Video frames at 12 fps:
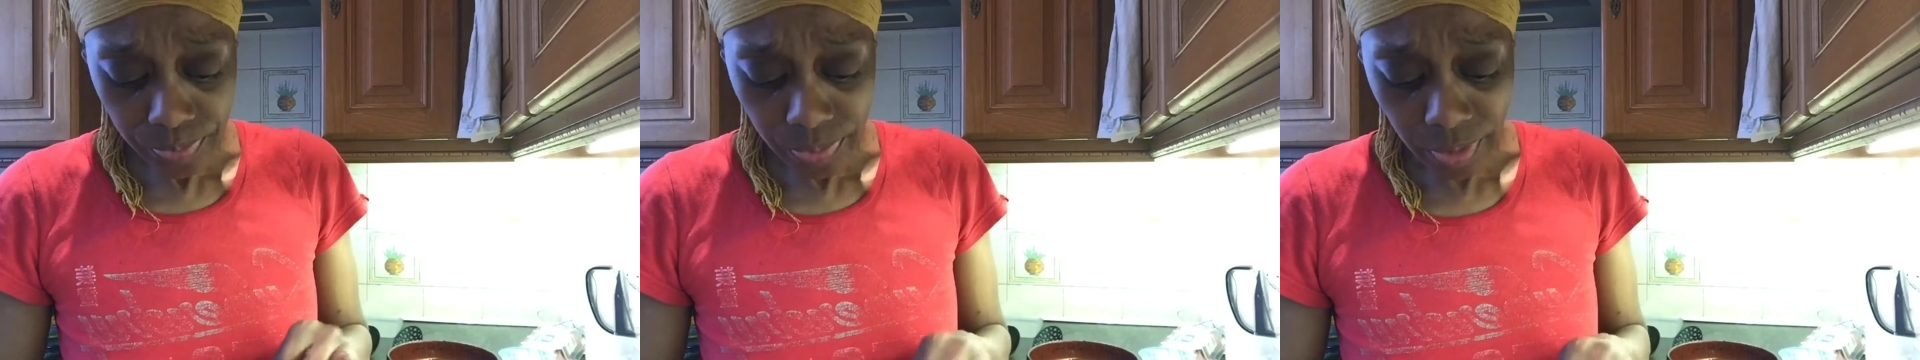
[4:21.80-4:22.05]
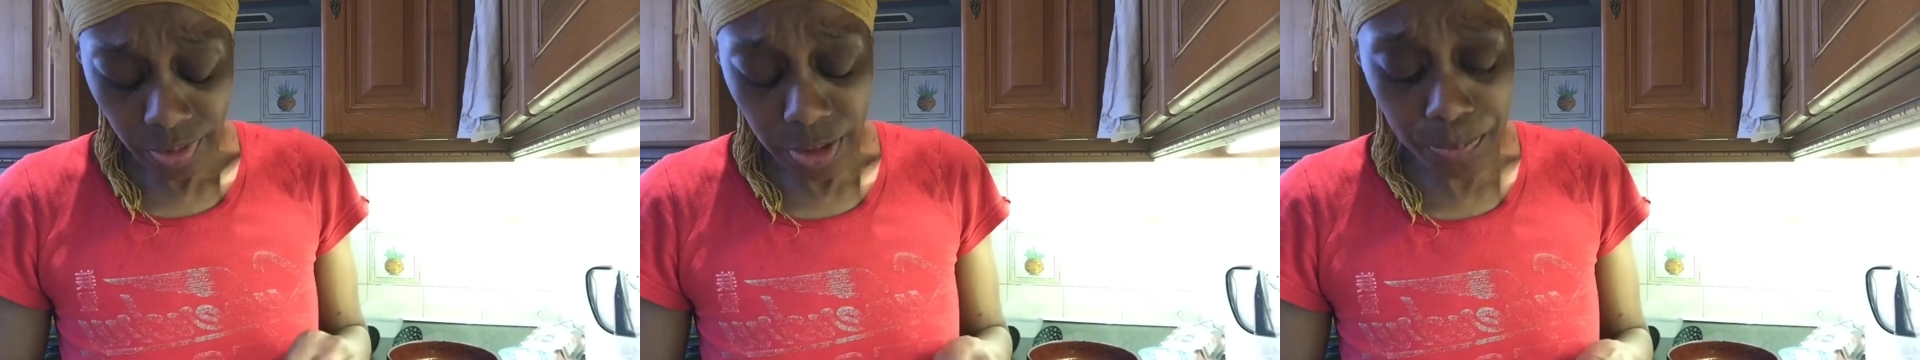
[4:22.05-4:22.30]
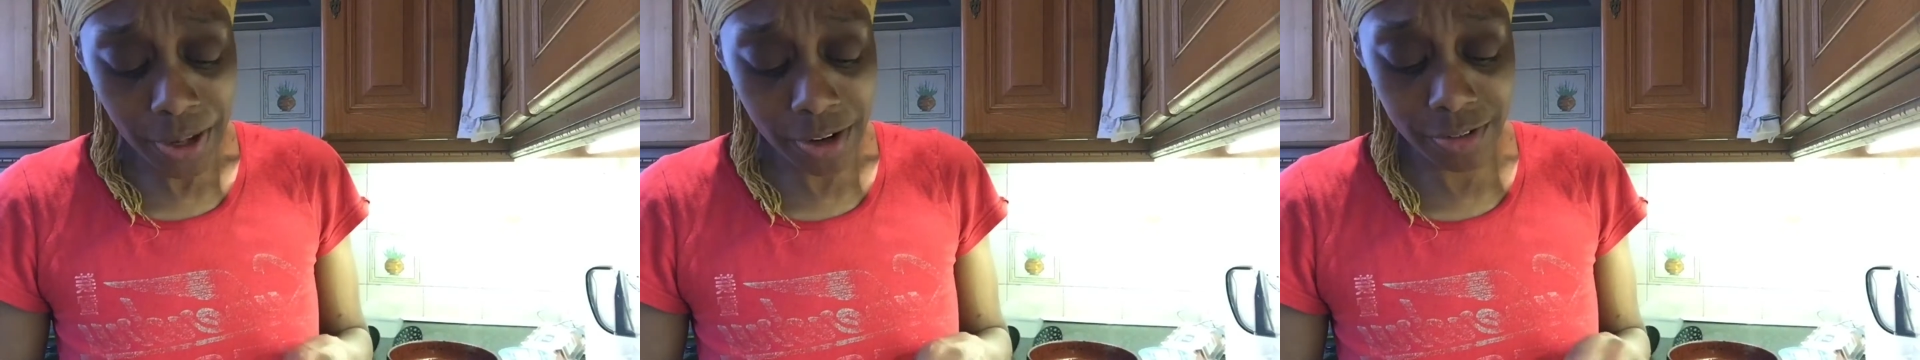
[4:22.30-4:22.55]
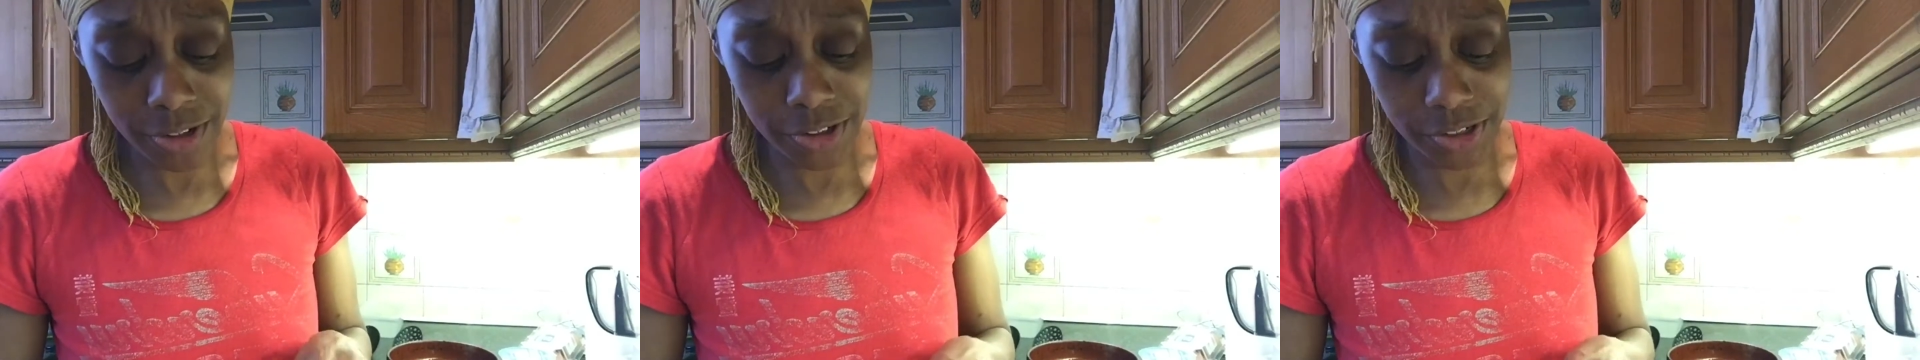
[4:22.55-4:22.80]
the
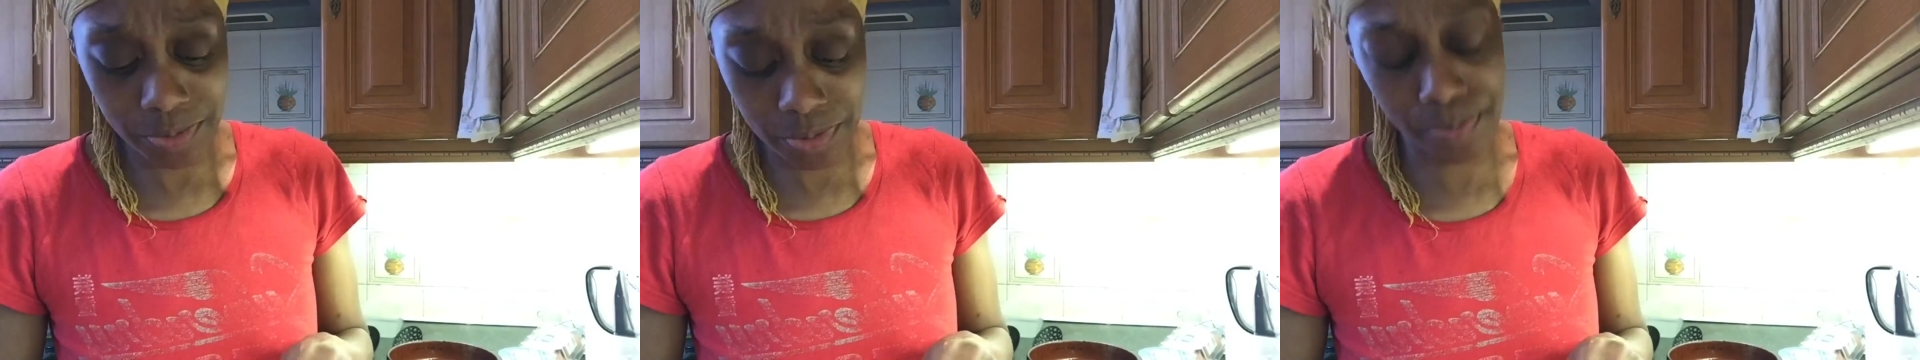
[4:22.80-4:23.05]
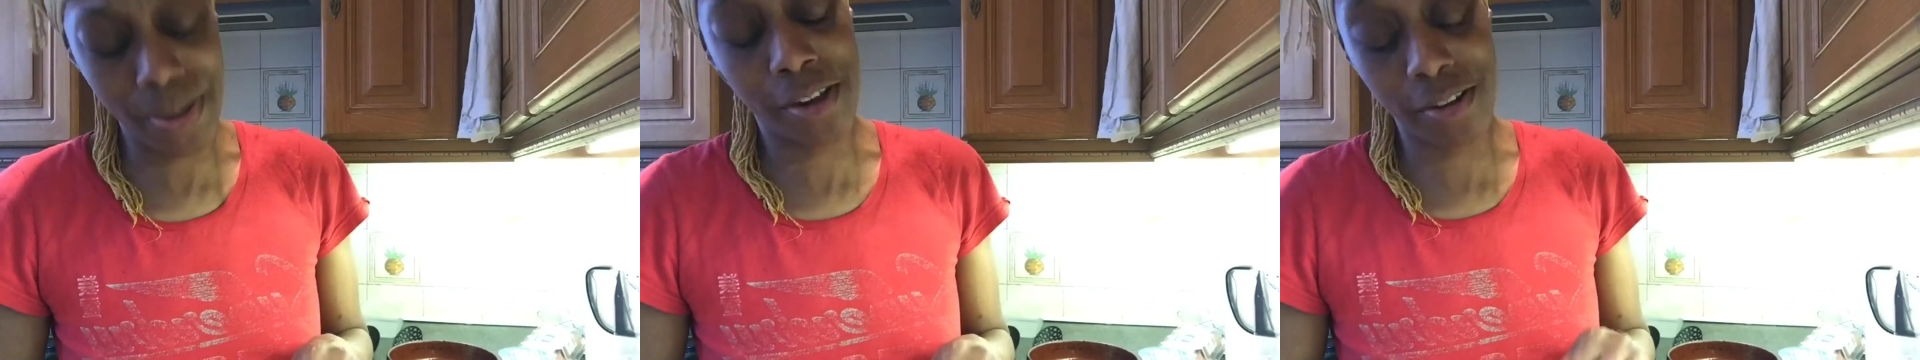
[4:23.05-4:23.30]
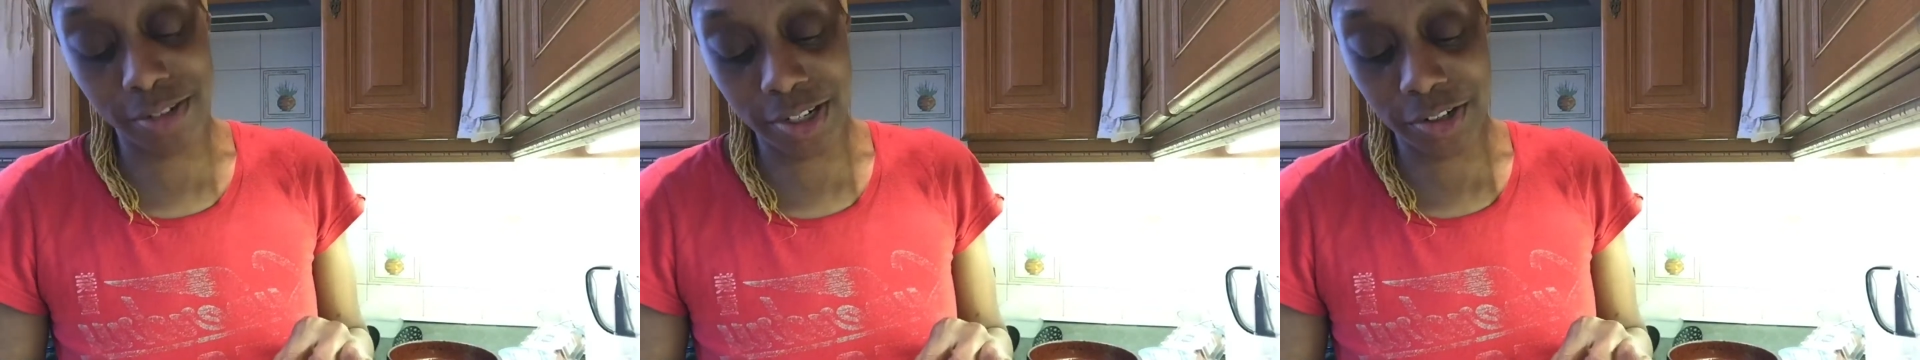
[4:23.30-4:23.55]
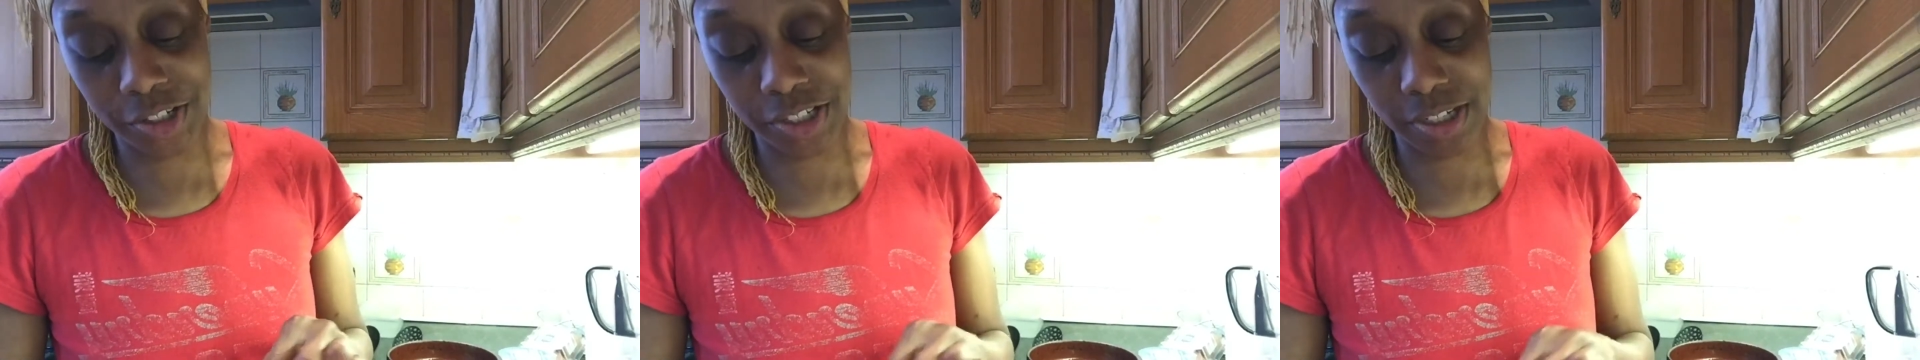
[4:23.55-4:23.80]

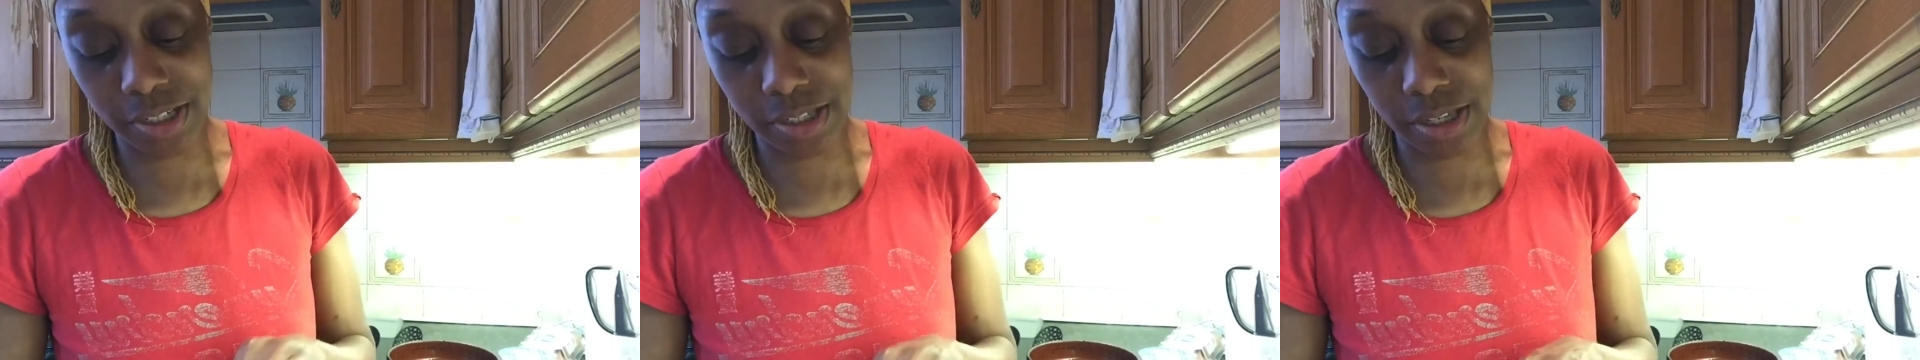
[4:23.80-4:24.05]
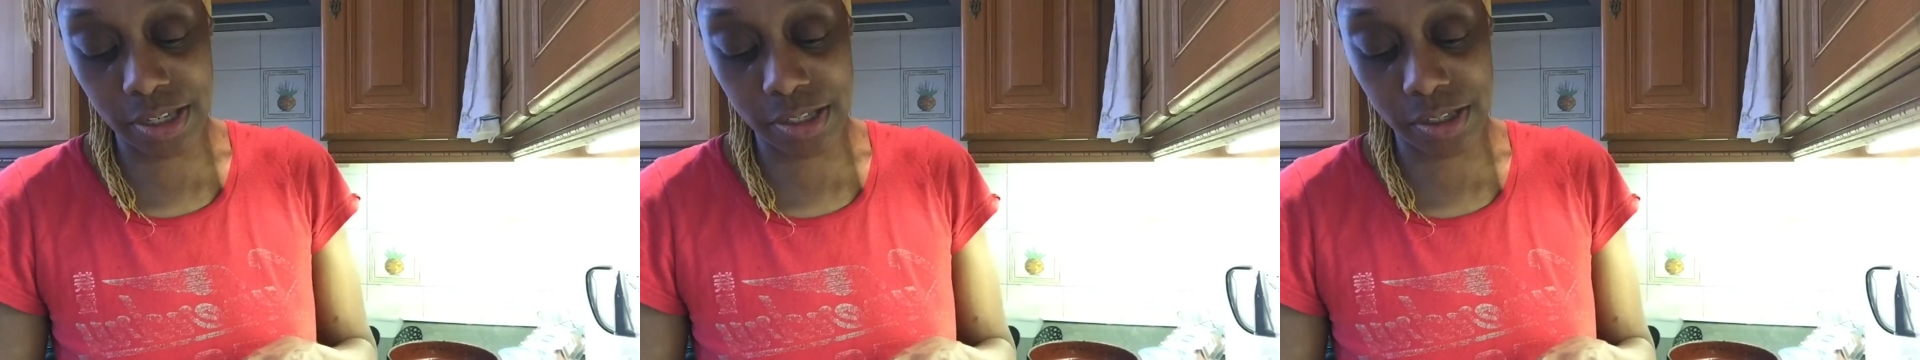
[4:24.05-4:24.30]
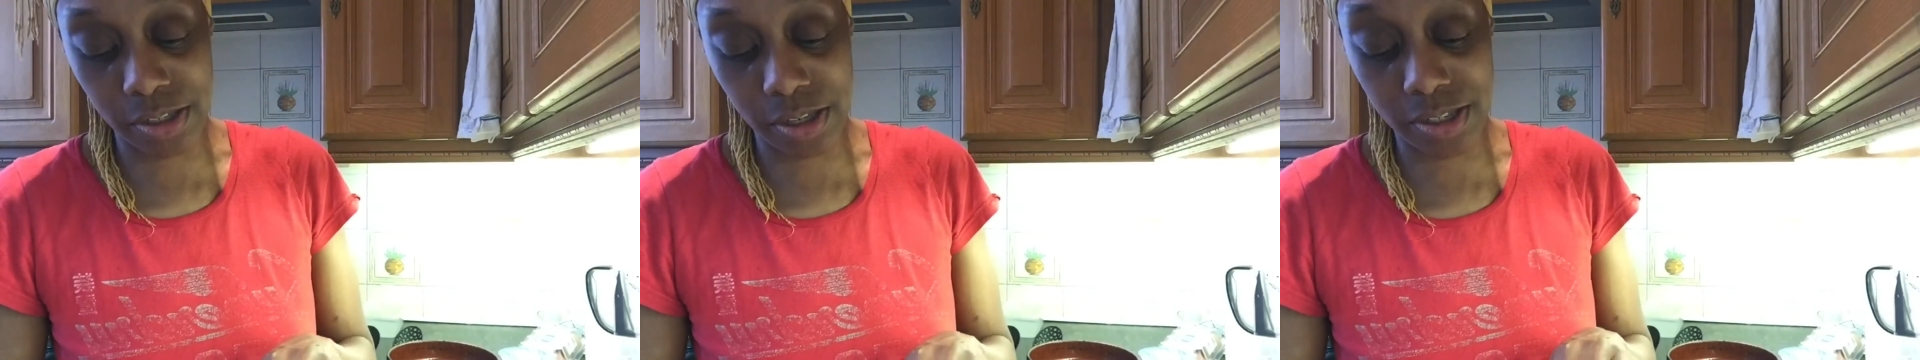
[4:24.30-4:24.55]
pecorino cheese is a